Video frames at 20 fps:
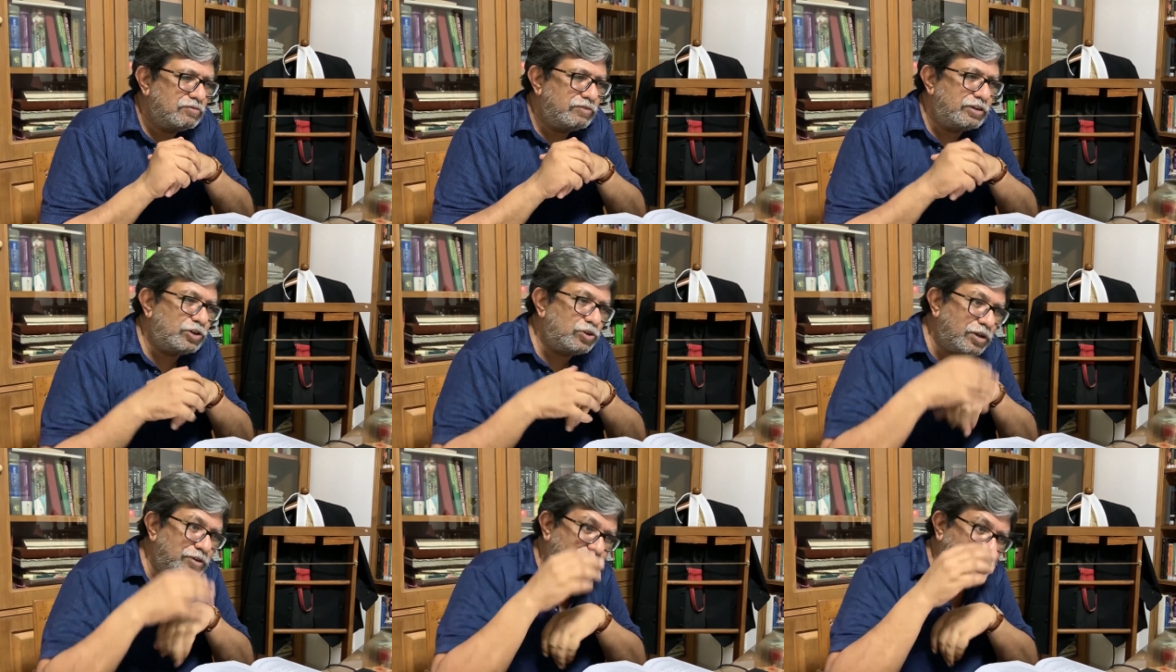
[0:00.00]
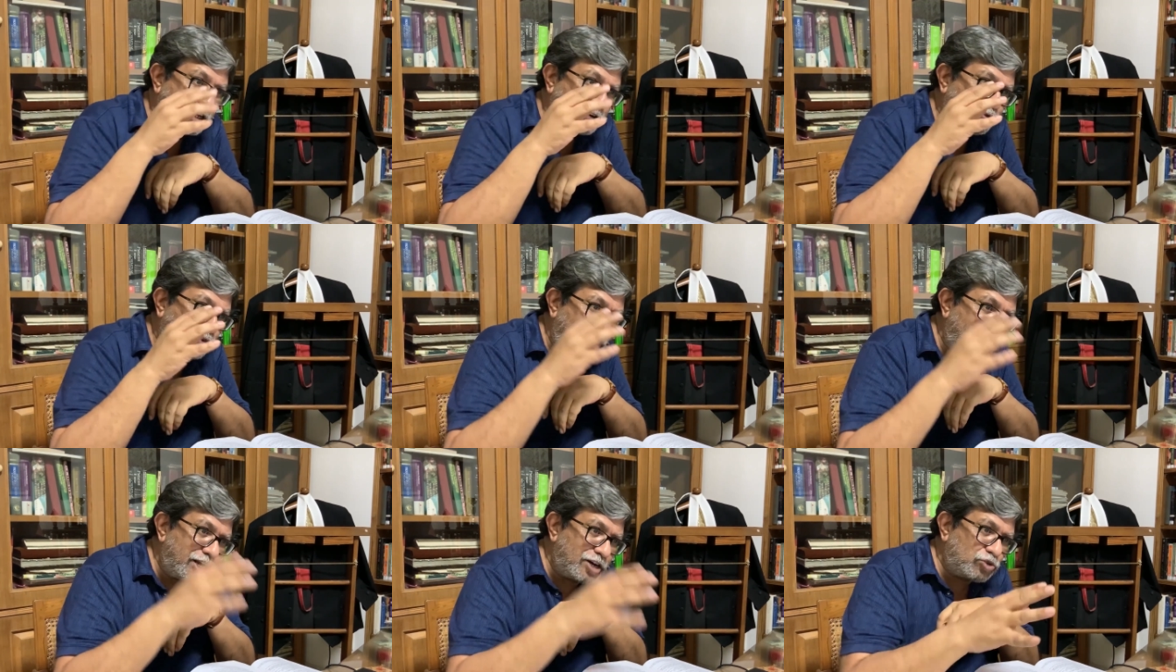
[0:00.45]
When you have
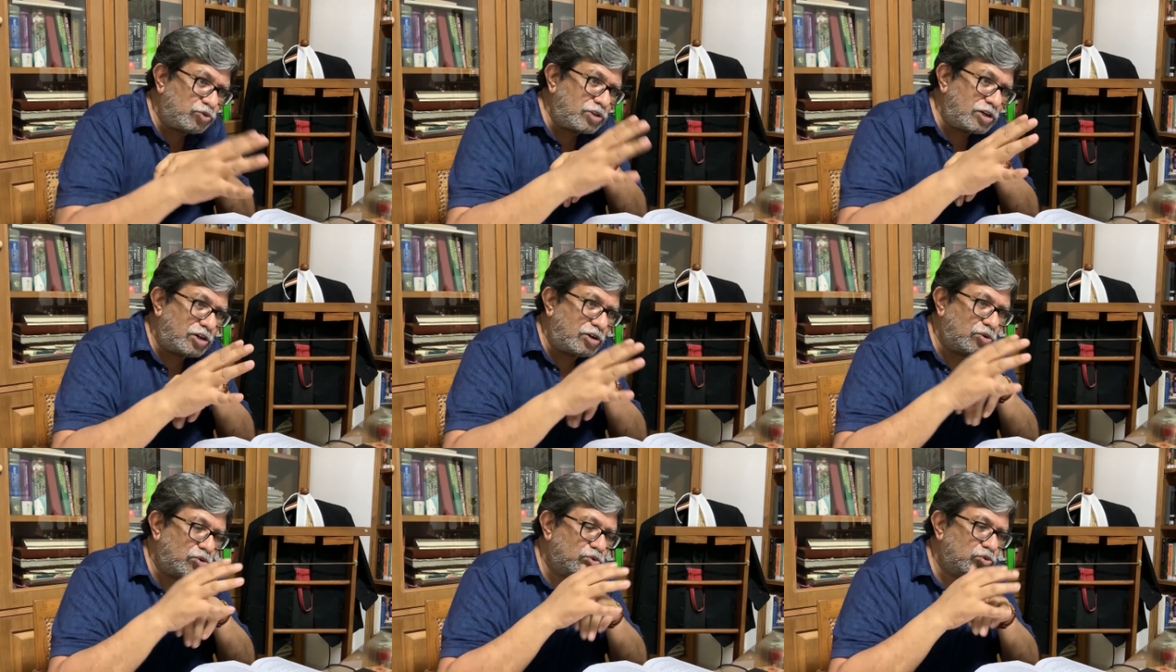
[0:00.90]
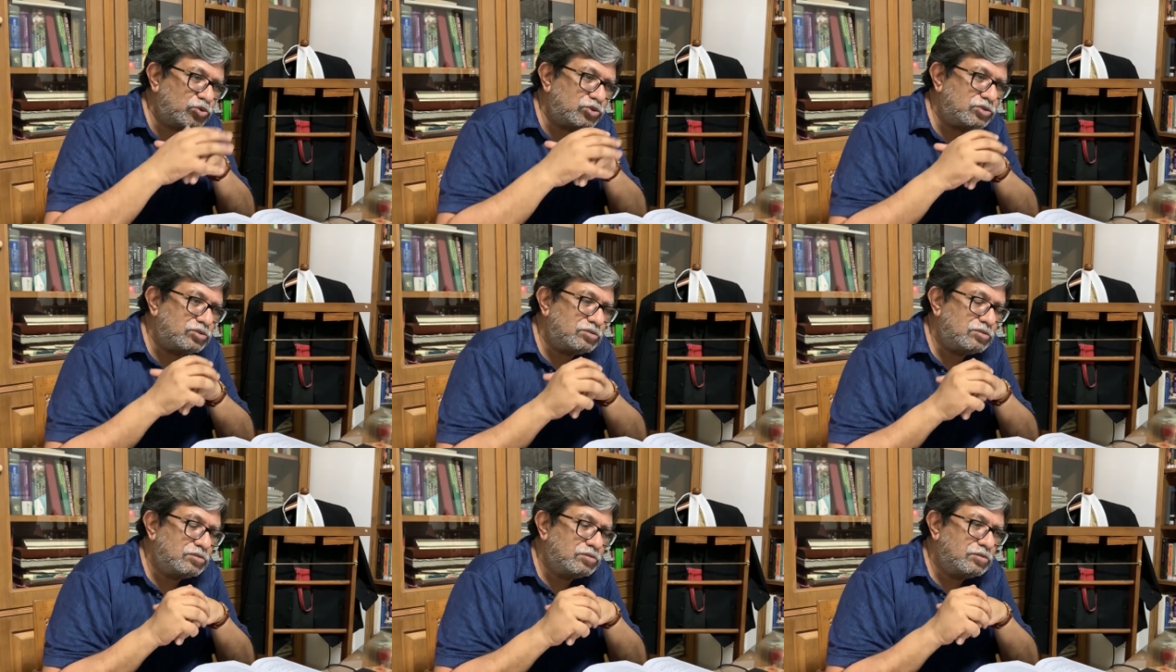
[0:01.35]
set fire to the
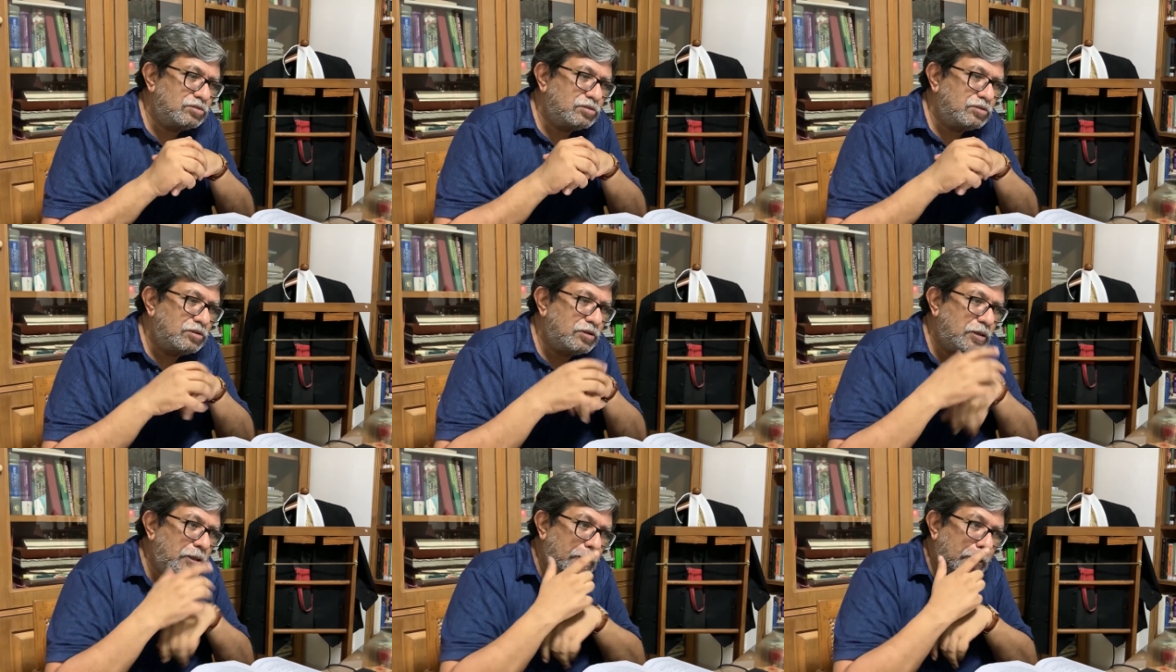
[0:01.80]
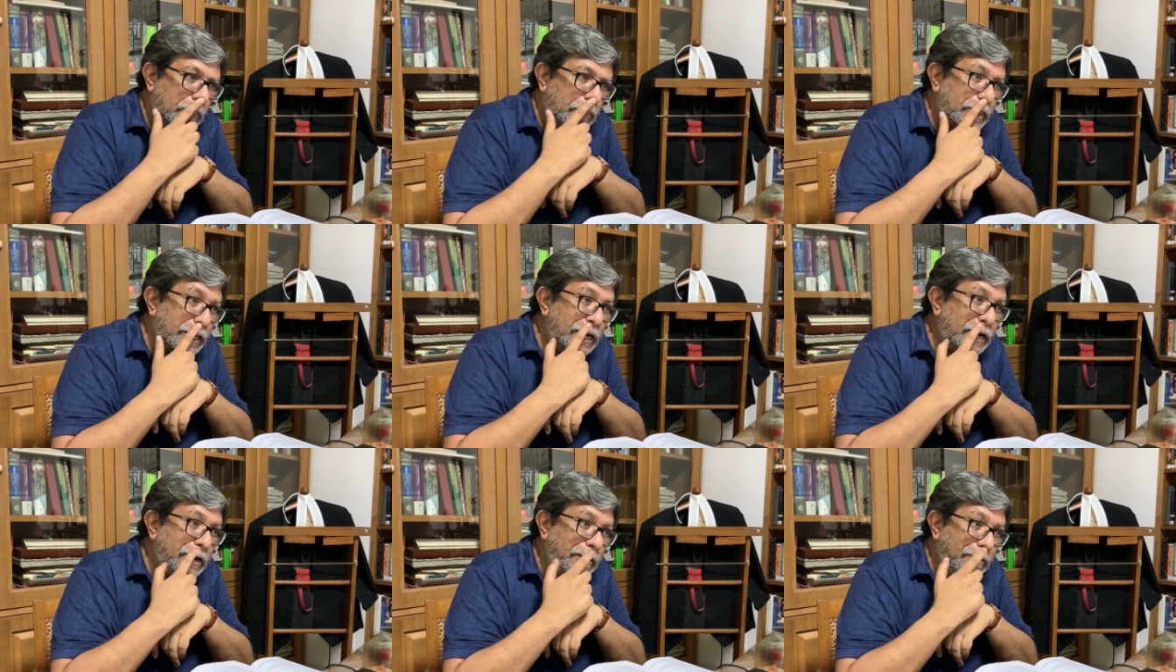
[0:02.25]
house,
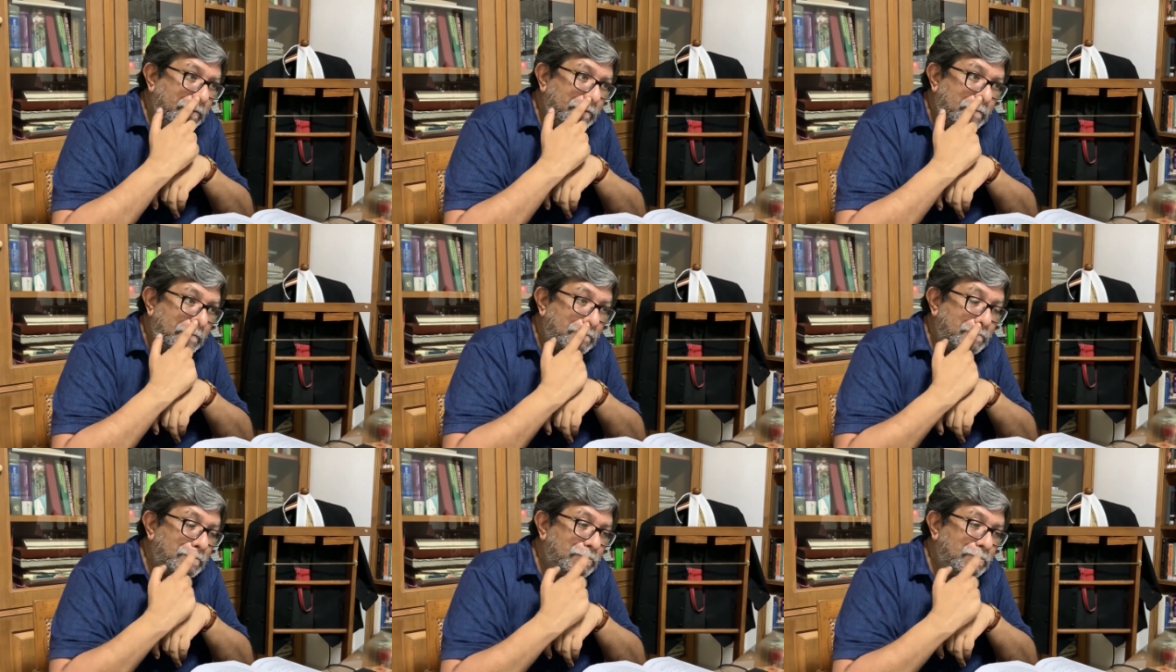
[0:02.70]
then